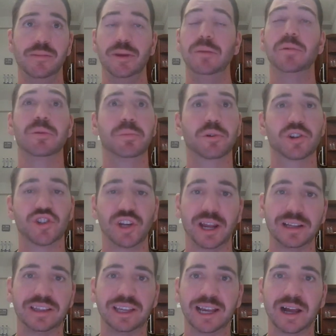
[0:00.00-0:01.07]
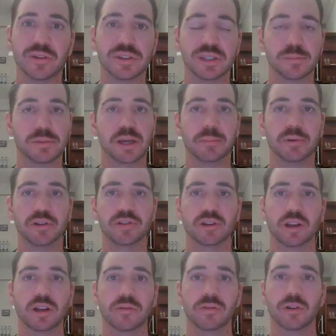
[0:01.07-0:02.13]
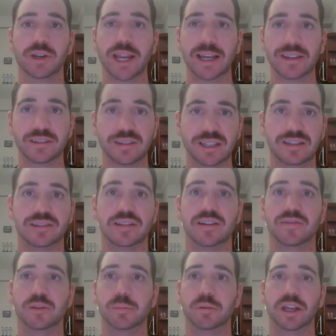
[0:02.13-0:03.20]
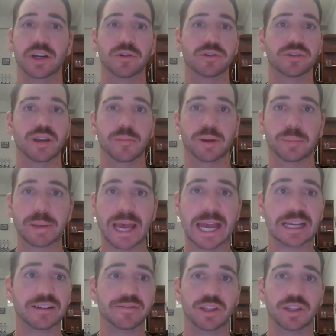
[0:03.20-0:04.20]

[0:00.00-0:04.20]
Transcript: maybe projecting out some numbers for next season if the player is coming back.